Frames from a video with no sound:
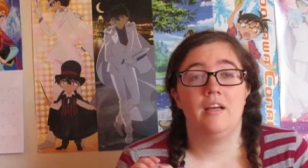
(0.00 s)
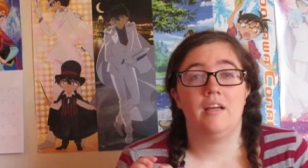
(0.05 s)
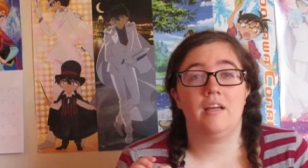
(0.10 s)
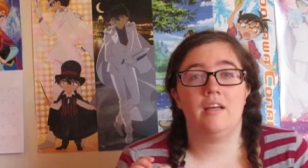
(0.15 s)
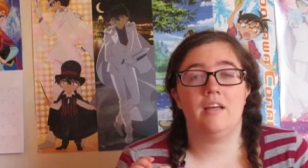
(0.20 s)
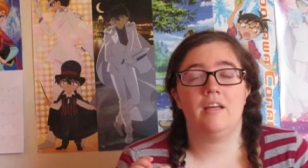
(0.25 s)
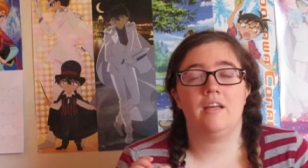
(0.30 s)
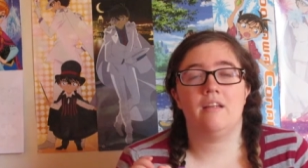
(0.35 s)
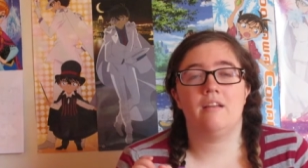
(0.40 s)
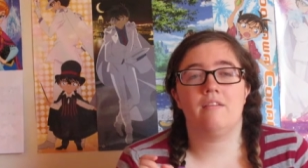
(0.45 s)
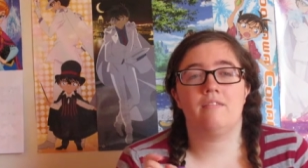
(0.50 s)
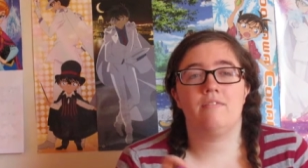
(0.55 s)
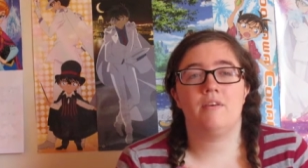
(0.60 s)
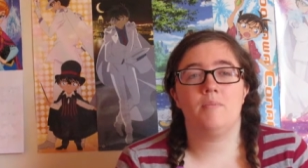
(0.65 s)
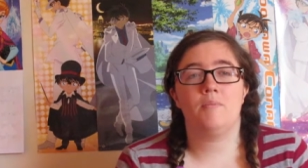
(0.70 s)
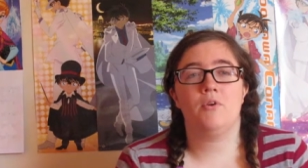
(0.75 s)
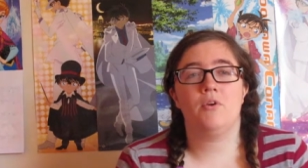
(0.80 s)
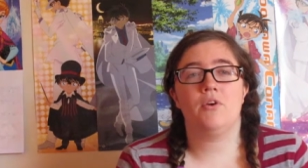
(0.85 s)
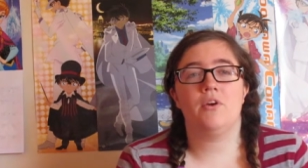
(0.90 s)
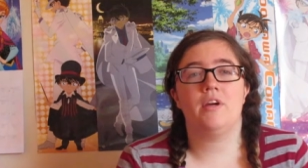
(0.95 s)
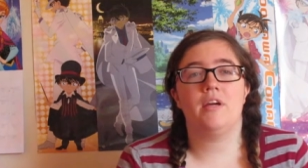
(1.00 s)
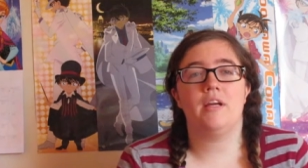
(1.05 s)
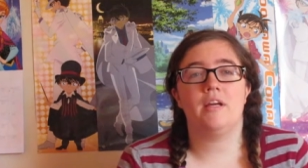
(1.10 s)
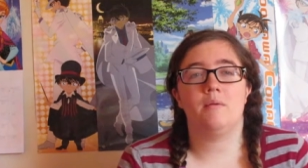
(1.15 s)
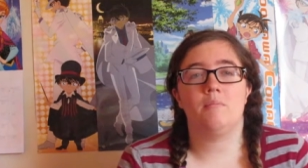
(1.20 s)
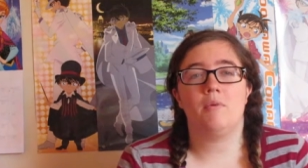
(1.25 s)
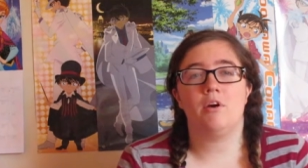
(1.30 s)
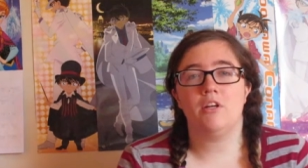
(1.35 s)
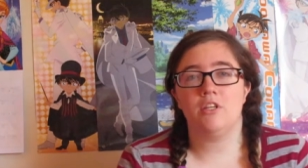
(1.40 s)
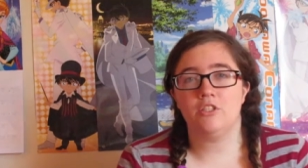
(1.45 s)
In February
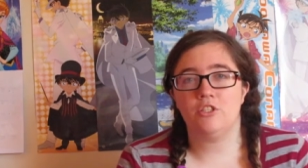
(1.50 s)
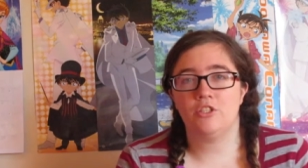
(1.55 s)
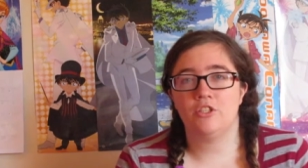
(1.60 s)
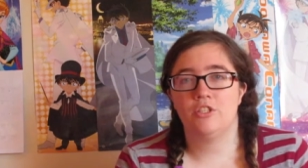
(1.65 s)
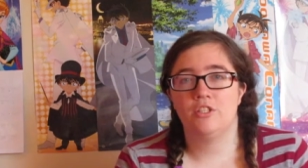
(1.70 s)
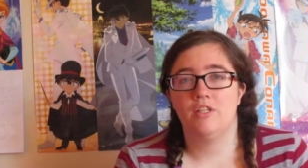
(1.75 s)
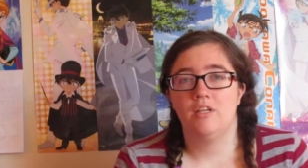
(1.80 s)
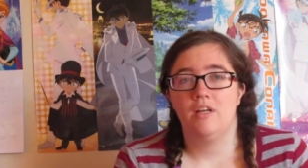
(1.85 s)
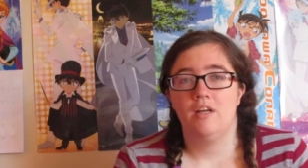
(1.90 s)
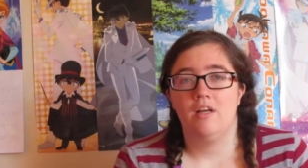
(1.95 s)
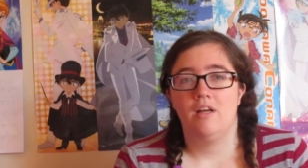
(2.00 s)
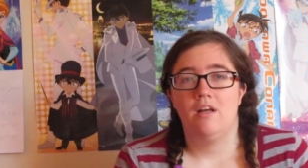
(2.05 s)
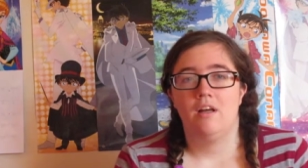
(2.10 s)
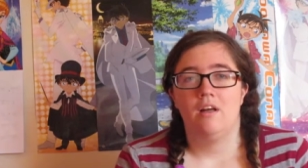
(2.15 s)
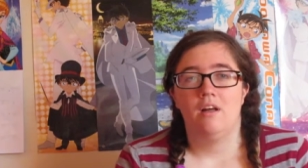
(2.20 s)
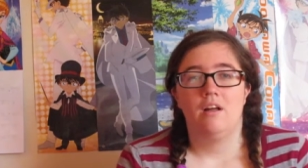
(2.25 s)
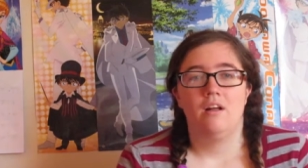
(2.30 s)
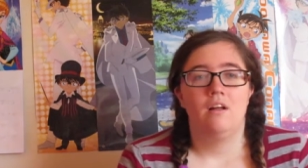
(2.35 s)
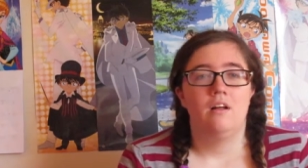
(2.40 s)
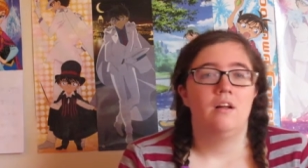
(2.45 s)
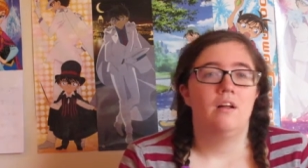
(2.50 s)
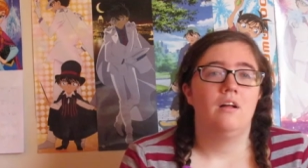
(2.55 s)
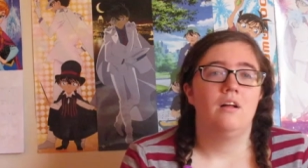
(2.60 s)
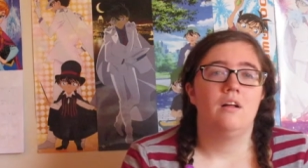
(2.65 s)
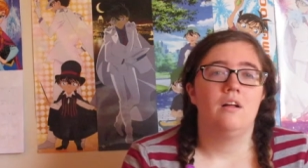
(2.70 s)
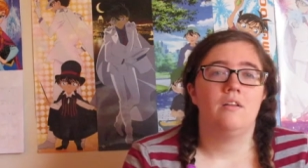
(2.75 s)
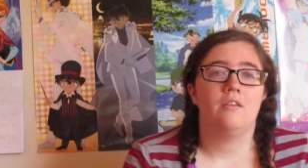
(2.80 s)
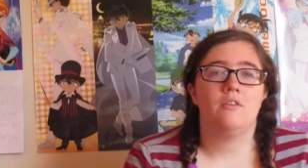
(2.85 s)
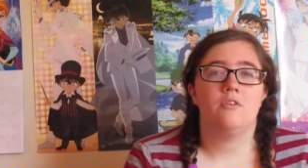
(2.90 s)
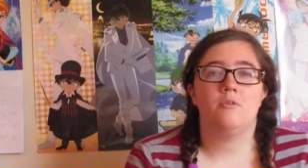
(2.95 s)
and March,
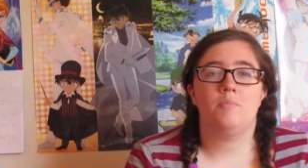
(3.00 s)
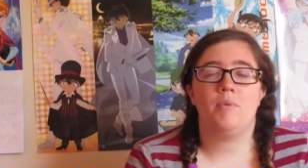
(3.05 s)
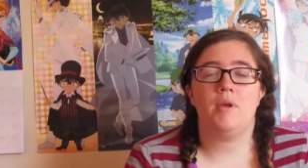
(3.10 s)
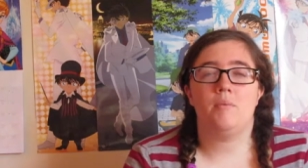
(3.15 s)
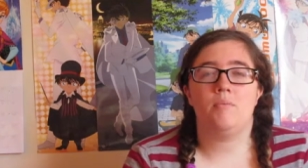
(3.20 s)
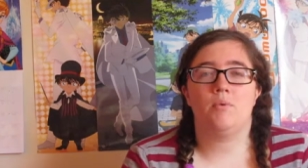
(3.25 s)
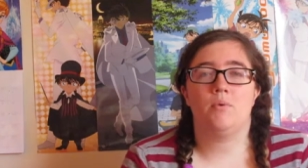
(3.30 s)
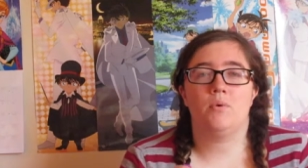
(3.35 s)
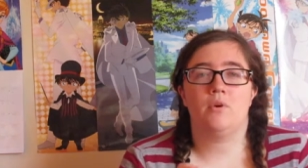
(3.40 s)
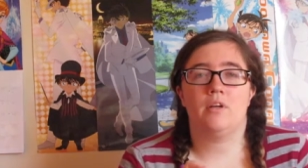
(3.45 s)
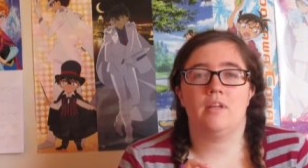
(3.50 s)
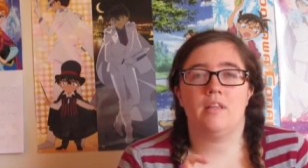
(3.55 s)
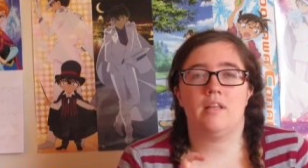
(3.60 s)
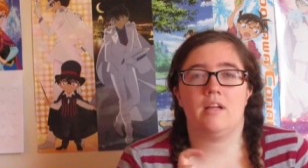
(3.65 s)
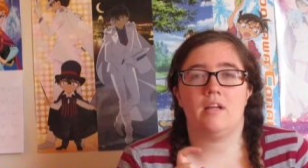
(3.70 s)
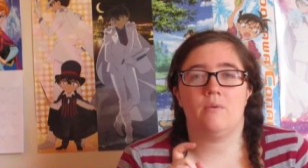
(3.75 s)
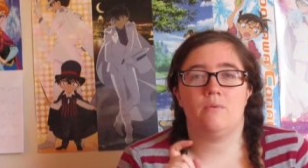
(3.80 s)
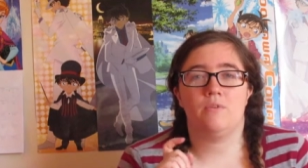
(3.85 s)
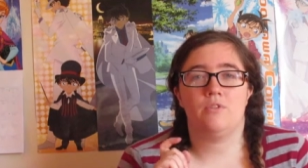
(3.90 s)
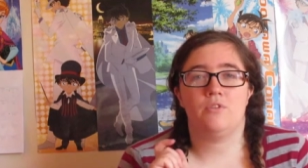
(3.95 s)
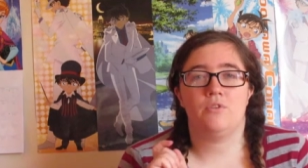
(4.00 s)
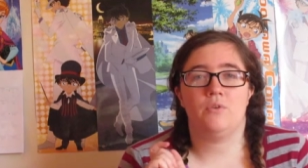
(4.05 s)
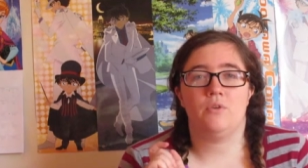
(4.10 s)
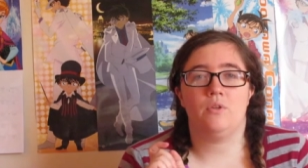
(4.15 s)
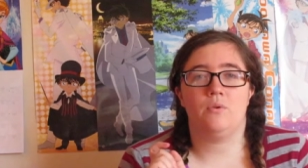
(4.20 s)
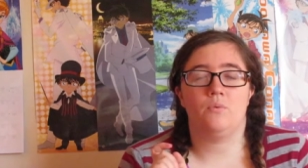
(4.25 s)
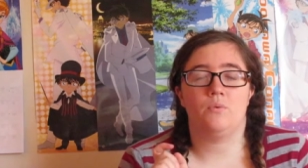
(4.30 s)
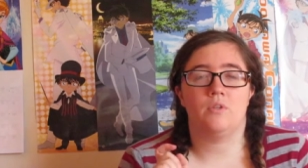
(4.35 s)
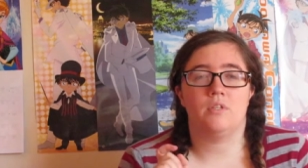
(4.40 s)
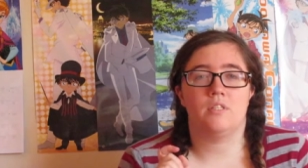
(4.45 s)
the paperwork that I was
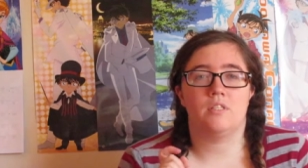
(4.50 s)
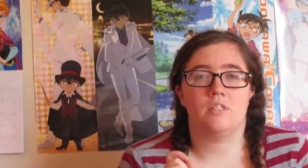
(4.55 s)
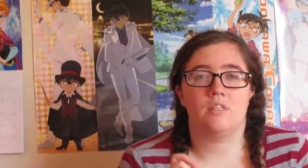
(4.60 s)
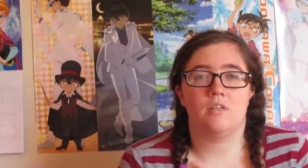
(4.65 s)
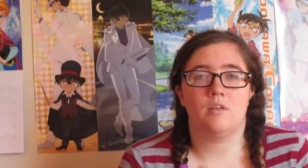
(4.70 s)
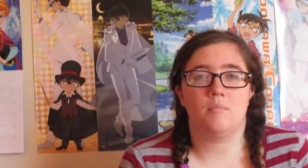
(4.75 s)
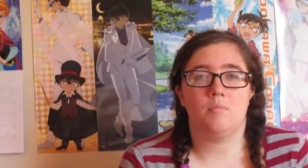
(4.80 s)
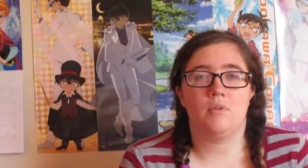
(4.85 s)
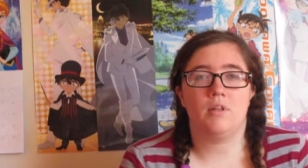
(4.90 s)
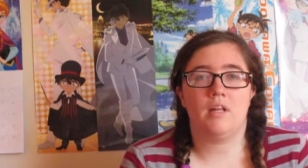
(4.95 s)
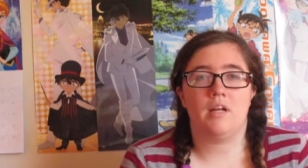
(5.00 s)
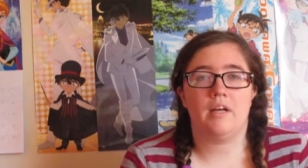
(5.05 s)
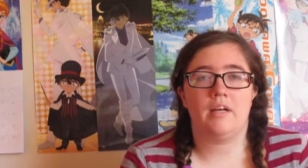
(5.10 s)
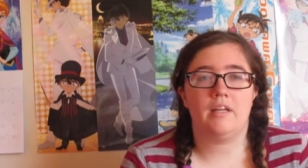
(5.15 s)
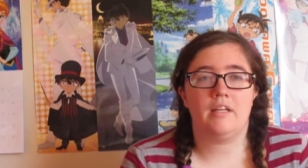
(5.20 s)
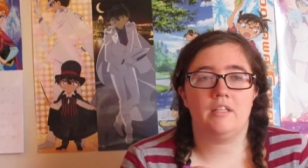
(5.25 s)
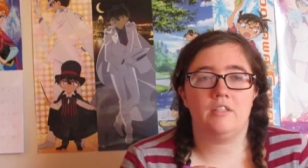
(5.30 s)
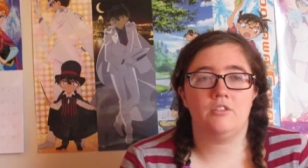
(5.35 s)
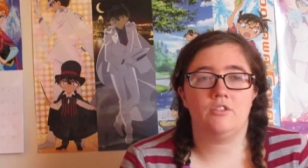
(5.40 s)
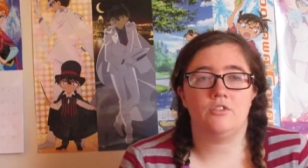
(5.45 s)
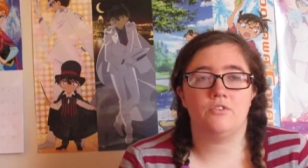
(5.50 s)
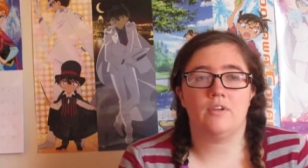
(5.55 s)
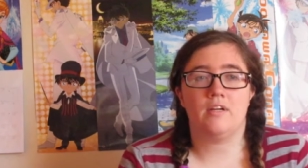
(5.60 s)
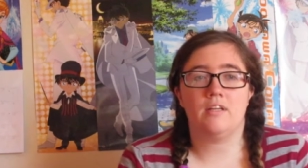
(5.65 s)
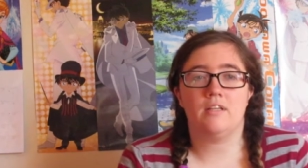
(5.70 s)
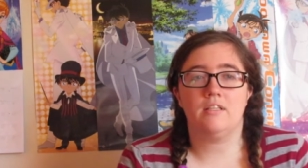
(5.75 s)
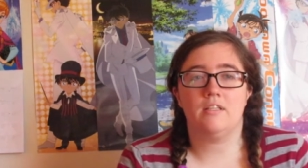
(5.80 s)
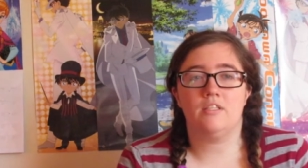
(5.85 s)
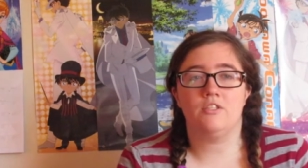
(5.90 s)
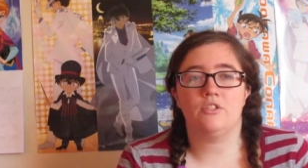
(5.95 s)
doing was applying
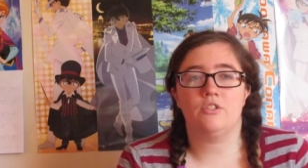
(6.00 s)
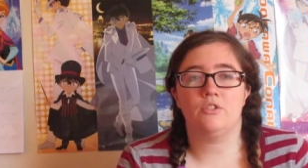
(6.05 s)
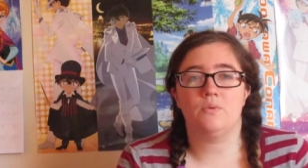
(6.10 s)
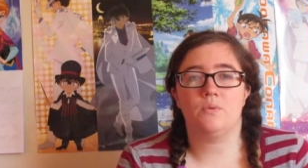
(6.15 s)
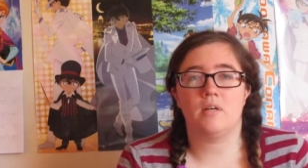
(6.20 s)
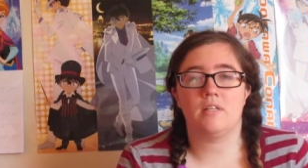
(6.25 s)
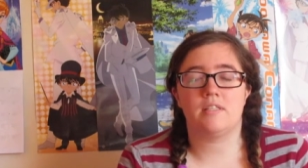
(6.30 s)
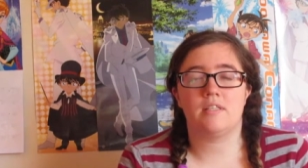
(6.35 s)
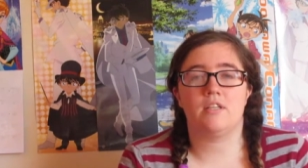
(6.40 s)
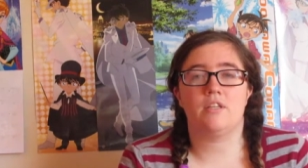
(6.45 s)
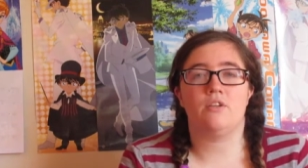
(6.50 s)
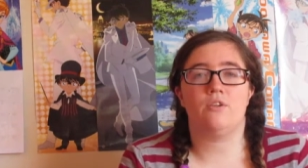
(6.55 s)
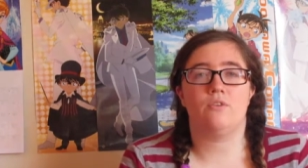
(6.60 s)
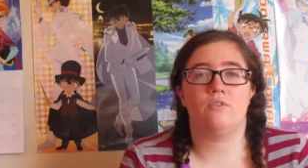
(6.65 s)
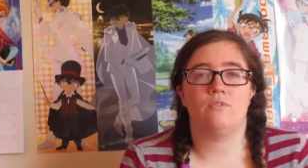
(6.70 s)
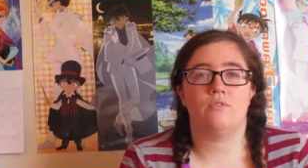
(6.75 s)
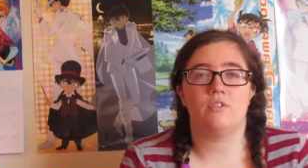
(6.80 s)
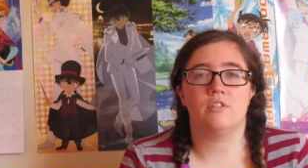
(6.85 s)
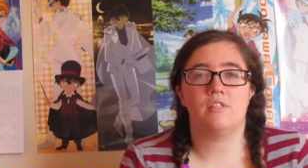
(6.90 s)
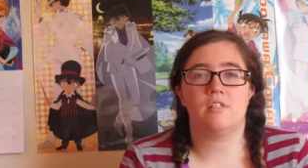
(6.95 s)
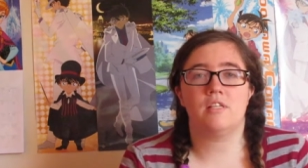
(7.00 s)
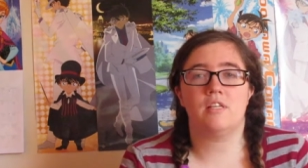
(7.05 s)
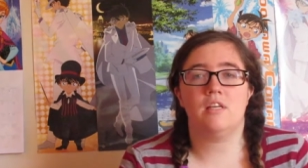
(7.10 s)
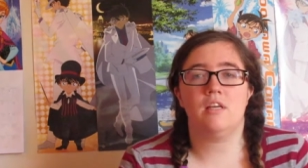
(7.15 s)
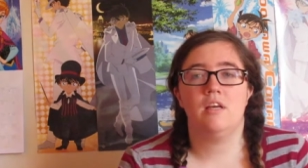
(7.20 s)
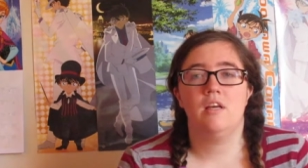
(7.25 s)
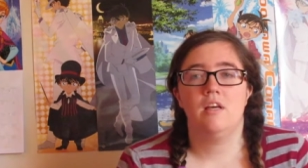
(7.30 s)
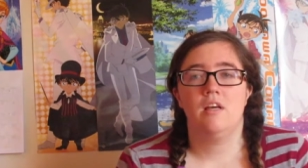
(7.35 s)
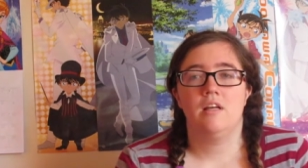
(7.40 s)
directly to Waseda University.